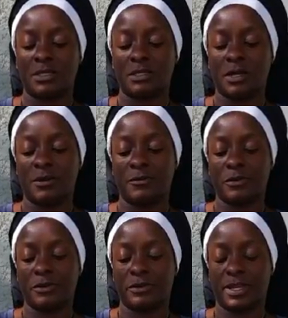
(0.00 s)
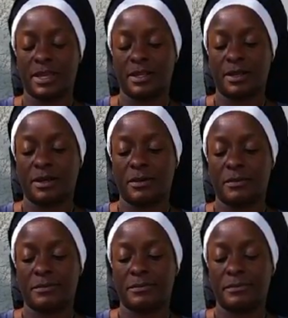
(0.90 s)
discovered that
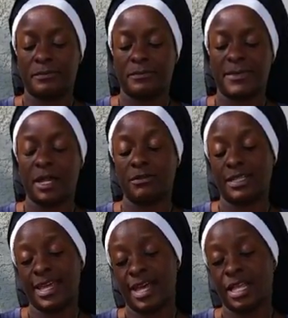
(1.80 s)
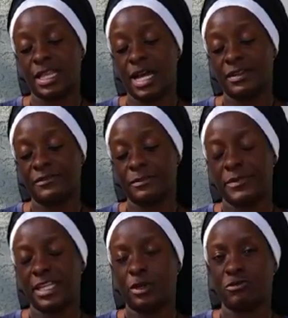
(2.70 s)
not only that, a lot of
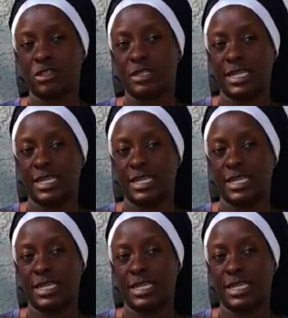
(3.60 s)
them they don't